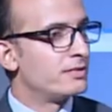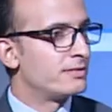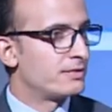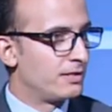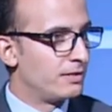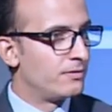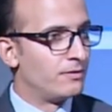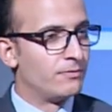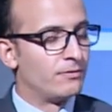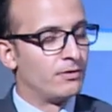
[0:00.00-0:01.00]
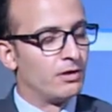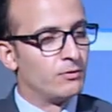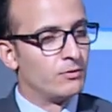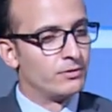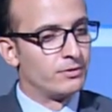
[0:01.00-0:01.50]
I said mm -hmm. in
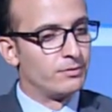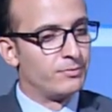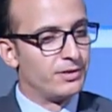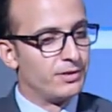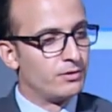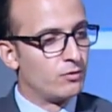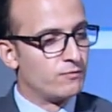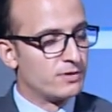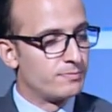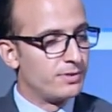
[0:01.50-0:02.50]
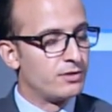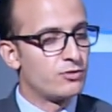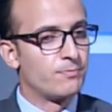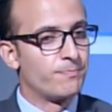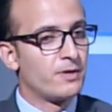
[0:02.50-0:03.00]
our uh, beginning of the
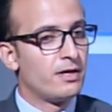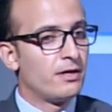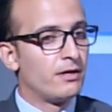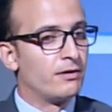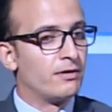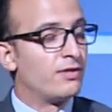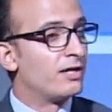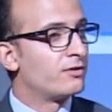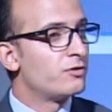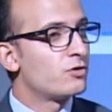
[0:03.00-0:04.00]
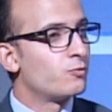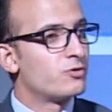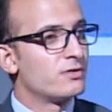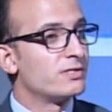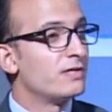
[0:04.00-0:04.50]
speech mm -hmm. the attention
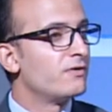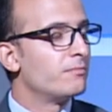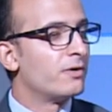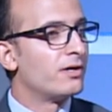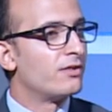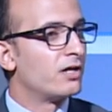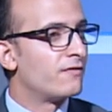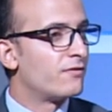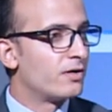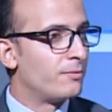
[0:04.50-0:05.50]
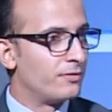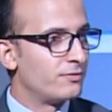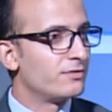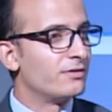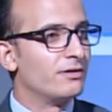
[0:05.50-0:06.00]
which is given by the
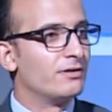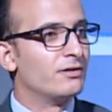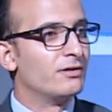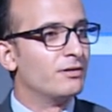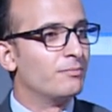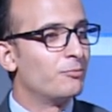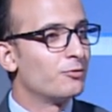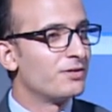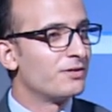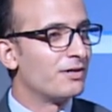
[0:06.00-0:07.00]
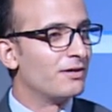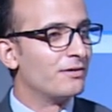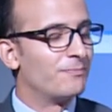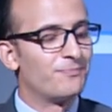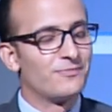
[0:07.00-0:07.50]
government mm-hmm. uh, putting
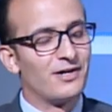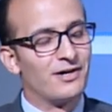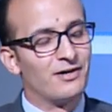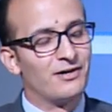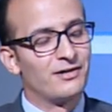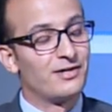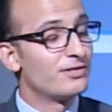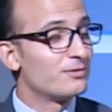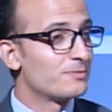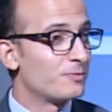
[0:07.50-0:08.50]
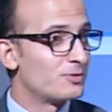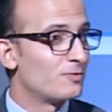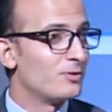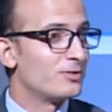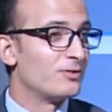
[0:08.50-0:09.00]
up a great
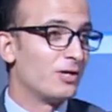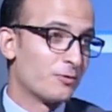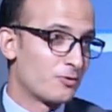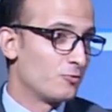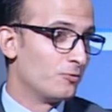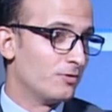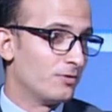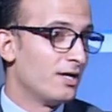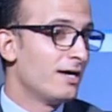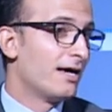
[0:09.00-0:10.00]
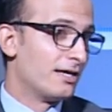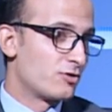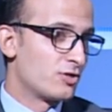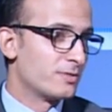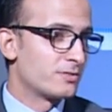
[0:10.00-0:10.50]
responsibility in our shoulders yes, as
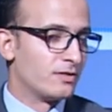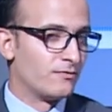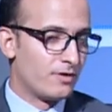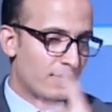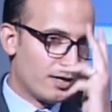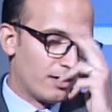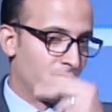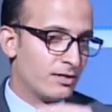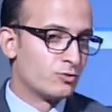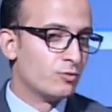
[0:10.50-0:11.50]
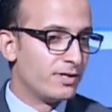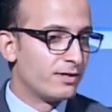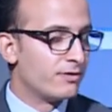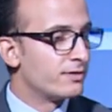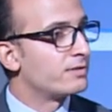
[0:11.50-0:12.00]
a GEM staff mm -hmm. uh, to
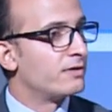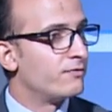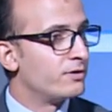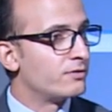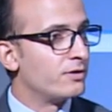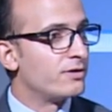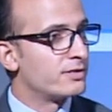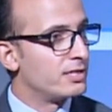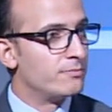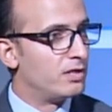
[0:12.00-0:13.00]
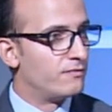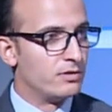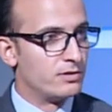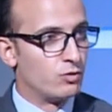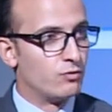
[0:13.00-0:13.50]
make this event in the same
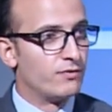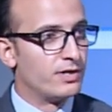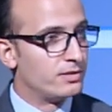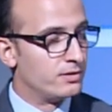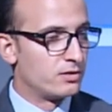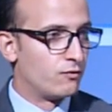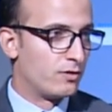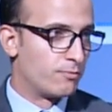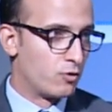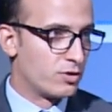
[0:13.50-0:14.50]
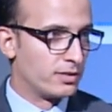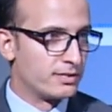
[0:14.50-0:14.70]
levels of greatness of the project,